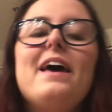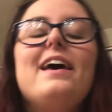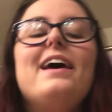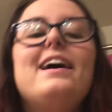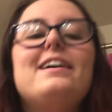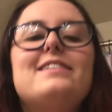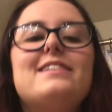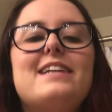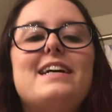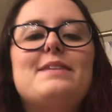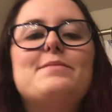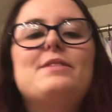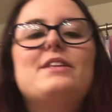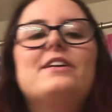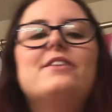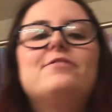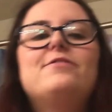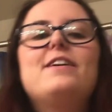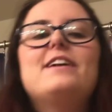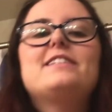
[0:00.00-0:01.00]
And today I'm a
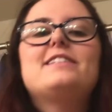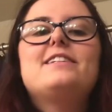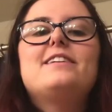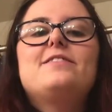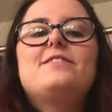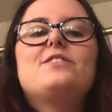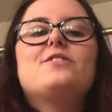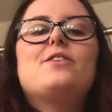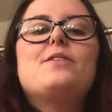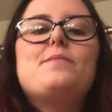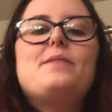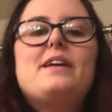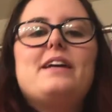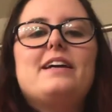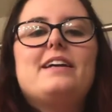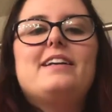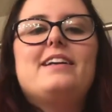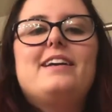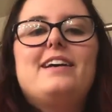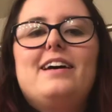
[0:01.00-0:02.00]
little festive, so I'm
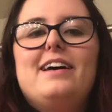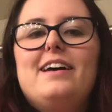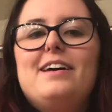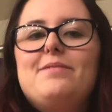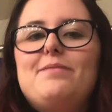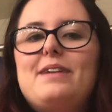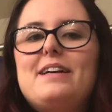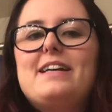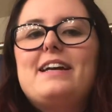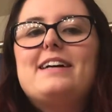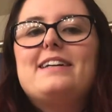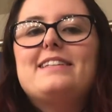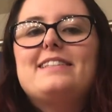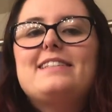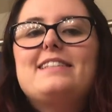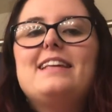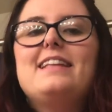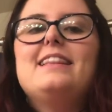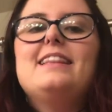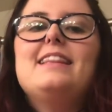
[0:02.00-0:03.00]
in my
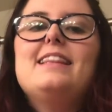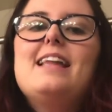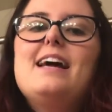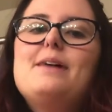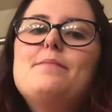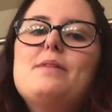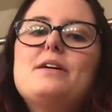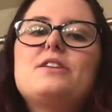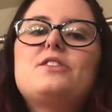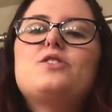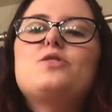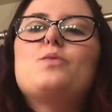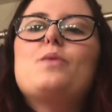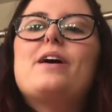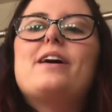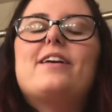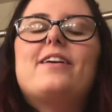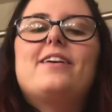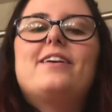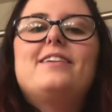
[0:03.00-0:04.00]
nice llama
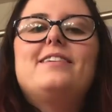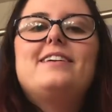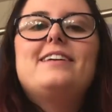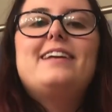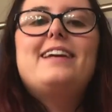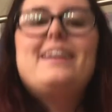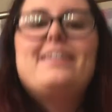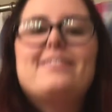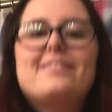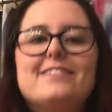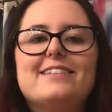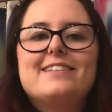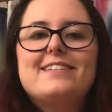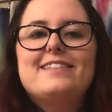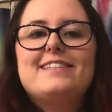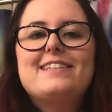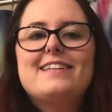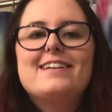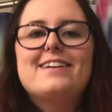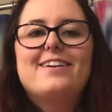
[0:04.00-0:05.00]
sweater. Can't really
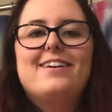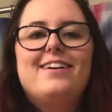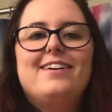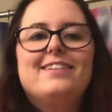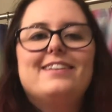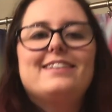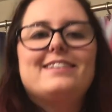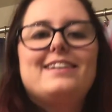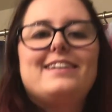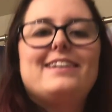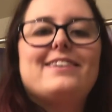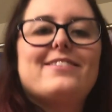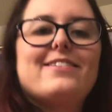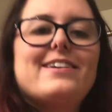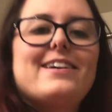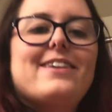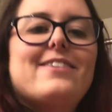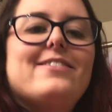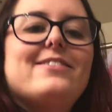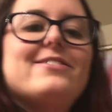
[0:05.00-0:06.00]
see it all. Here we
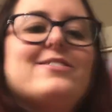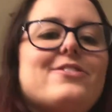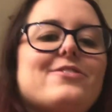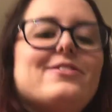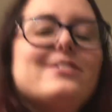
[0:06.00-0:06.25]
go, I'll do a